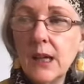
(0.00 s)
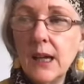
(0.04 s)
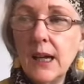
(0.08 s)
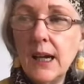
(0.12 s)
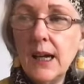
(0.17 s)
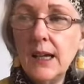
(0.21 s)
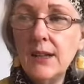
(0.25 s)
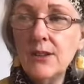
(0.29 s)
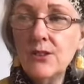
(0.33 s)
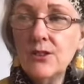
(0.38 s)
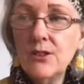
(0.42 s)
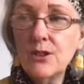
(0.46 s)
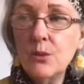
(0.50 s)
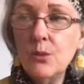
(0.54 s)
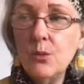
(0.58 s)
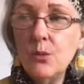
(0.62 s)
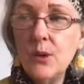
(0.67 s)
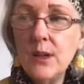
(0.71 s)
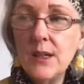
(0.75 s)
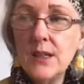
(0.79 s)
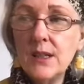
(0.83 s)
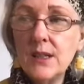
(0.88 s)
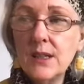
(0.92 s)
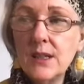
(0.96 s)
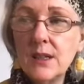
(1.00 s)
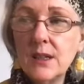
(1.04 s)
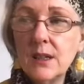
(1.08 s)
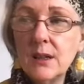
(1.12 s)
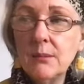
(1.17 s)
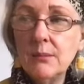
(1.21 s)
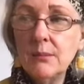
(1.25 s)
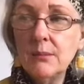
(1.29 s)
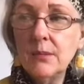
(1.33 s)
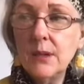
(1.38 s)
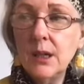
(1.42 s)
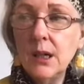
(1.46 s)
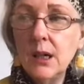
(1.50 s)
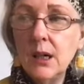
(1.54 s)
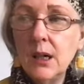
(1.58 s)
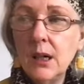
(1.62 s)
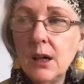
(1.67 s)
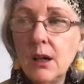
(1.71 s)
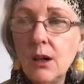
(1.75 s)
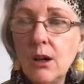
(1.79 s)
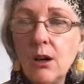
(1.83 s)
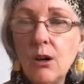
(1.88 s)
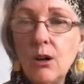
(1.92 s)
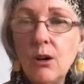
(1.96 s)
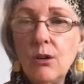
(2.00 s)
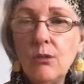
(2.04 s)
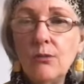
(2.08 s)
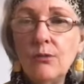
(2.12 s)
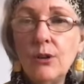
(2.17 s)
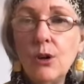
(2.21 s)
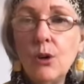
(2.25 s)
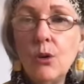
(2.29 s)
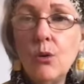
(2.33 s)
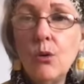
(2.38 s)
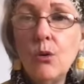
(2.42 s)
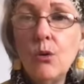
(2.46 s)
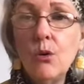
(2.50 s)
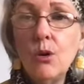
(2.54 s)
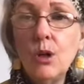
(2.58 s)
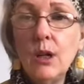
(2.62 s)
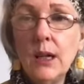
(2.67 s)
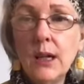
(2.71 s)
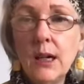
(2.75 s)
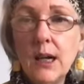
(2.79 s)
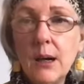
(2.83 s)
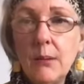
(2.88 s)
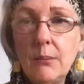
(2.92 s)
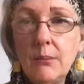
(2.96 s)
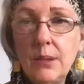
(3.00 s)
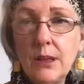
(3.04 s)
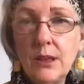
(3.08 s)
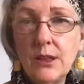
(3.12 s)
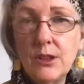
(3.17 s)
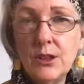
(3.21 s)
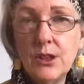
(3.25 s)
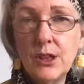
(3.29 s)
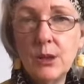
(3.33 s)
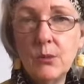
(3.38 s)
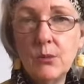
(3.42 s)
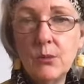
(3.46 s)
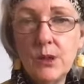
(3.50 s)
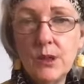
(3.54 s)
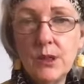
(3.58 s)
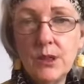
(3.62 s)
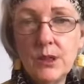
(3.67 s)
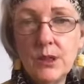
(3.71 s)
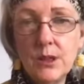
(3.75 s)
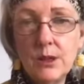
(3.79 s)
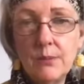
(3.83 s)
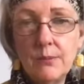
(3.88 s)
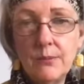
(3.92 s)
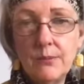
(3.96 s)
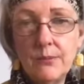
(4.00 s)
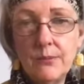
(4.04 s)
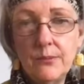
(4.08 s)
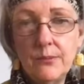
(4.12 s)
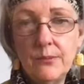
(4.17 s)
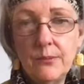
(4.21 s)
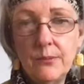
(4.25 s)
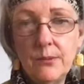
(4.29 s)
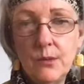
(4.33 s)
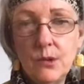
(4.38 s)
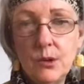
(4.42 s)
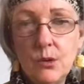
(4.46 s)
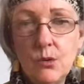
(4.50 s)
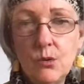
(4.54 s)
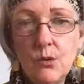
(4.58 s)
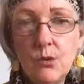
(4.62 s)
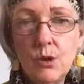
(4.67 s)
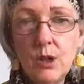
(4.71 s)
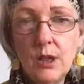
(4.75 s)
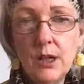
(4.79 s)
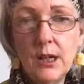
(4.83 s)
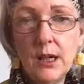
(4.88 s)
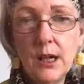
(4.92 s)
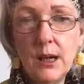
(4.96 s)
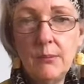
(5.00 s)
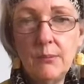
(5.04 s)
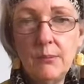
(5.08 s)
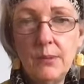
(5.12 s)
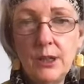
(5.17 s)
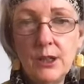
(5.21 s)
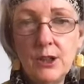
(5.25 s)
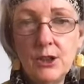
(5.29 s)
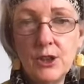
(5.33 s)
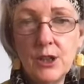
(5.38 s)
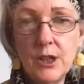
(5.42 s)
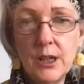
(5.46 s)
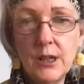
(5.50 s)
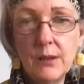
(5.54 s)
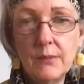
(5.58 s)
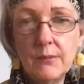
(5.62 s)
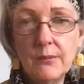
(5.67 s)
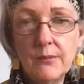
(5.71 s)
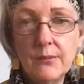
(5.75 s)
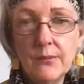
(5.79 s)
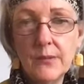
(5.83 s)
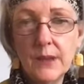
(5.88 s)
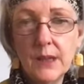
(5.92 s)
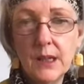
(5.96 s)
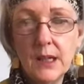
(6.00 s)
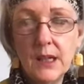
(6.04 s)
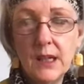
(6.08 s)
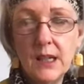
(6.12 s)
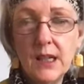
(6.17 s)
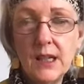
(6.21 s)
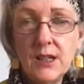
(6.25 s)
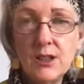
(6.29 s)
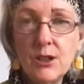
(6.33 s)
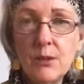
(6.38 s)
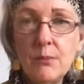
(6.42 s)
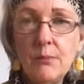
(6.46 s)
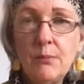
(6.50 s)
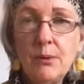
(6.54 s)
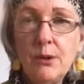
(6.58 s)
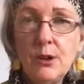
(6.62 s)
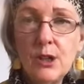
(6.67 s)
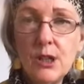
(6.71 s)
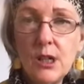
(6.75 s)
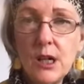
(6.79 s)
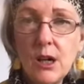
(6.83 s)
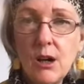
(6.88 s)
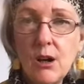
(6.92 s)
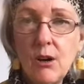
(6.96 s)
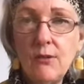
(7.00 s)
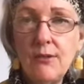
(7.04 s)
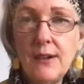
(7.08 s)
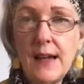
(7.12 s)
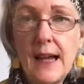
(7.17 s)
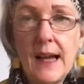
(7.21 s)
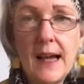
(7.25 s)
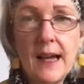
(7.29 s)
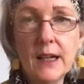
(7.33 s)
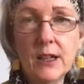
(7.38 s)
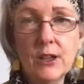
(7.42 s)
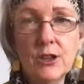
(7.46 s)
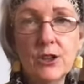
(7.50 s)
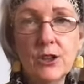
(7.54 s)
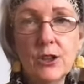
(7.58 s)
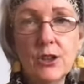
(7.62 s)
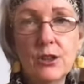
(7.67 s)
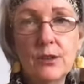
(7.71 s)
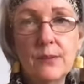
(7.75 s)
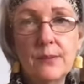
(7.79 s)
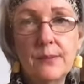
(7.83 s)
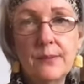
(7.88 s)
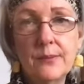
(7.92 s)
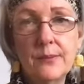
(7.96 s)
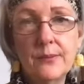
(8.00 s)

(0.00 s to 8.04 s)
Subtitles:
has the wisdom of all-accomplishing wisdom. All-accomplishing. He's a Buddha of action.